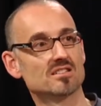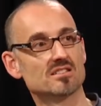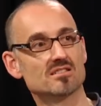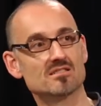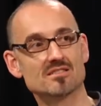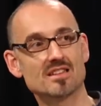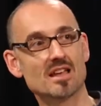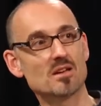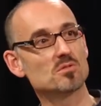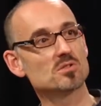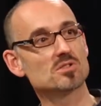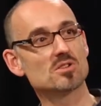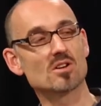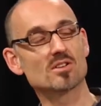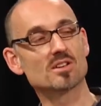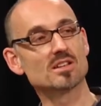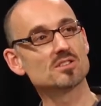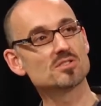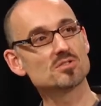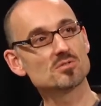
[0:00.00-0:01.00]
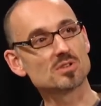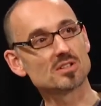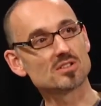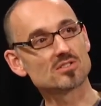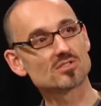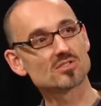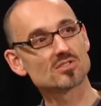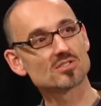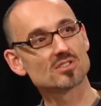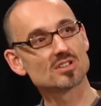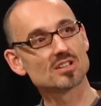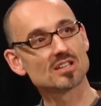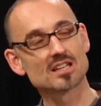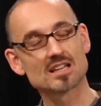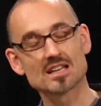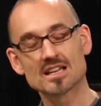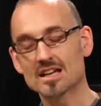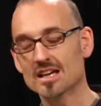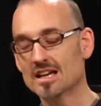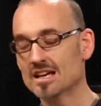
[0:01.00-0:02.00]
They were not into it.
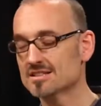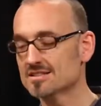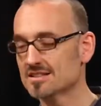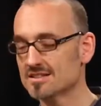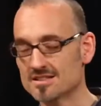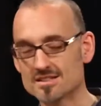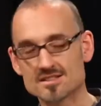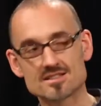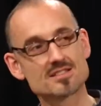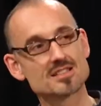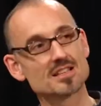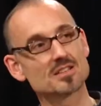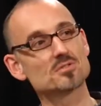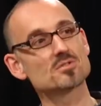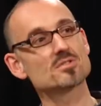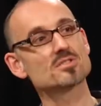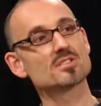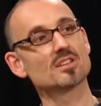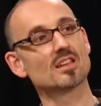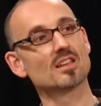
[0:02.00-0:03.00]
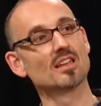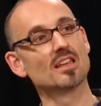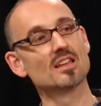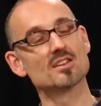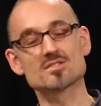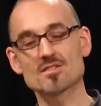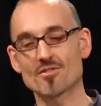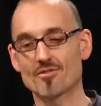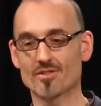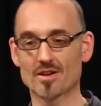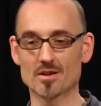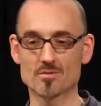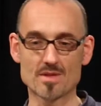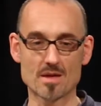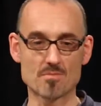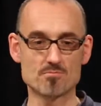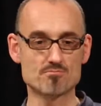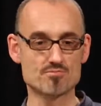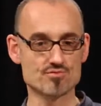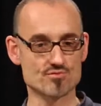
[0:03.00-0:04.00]
I said, this is interesting. Here's a film
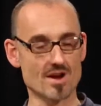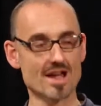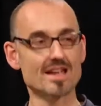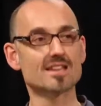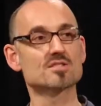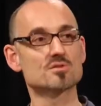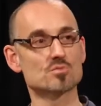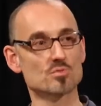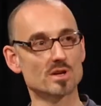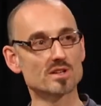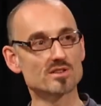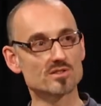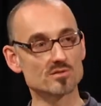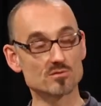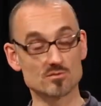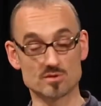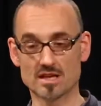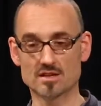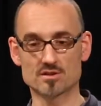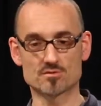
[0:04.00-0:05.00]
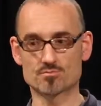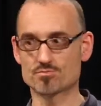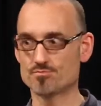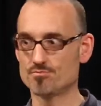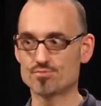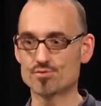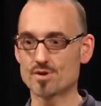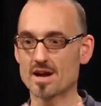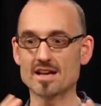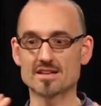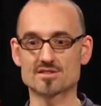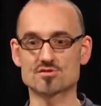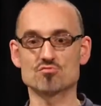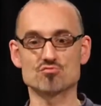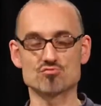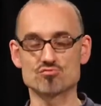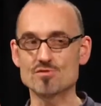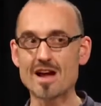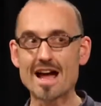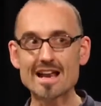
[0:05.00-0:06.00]
that breaks
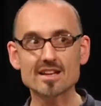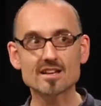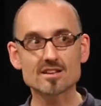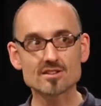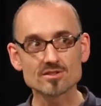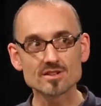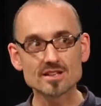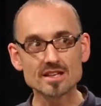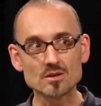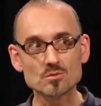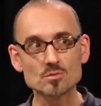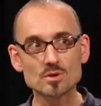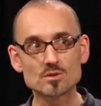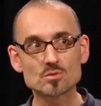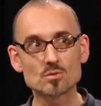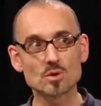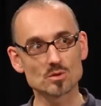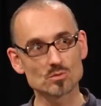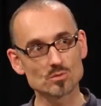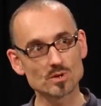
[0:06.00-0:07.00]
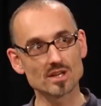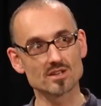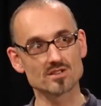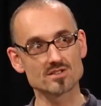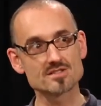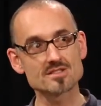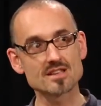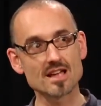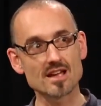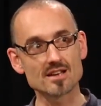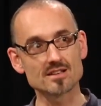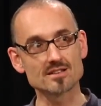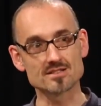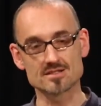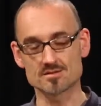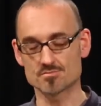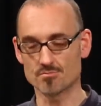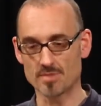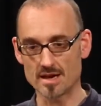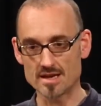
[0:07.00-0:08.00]
radically with what we understand is
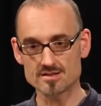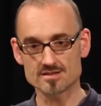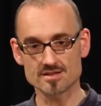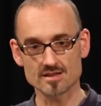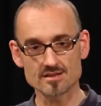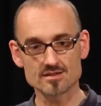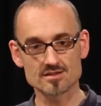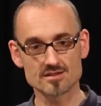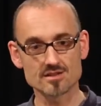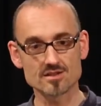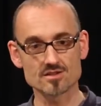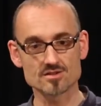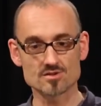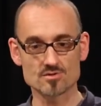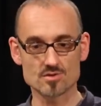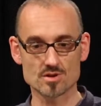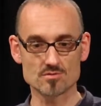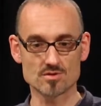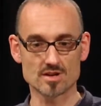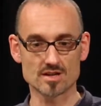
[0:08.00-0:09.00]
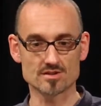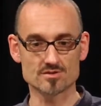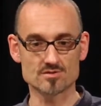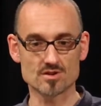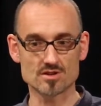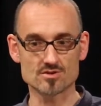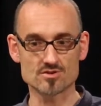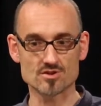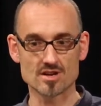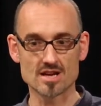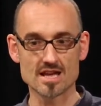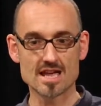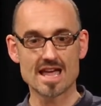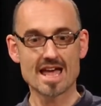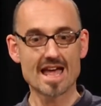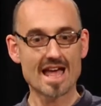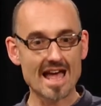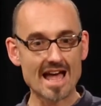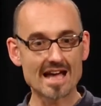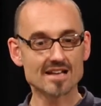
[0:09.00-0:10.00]
basic screenwriting structure.
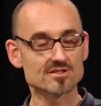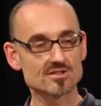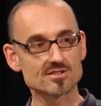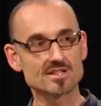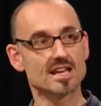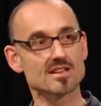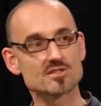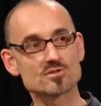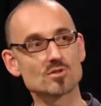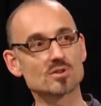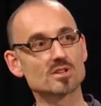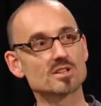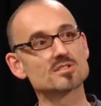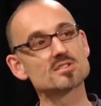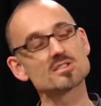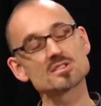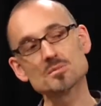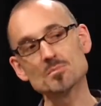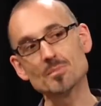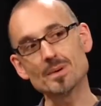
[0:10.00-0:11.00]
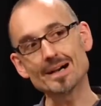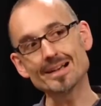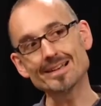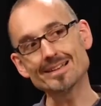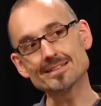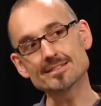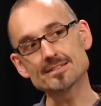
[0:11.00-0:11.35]
And today's audience doesn't buy it.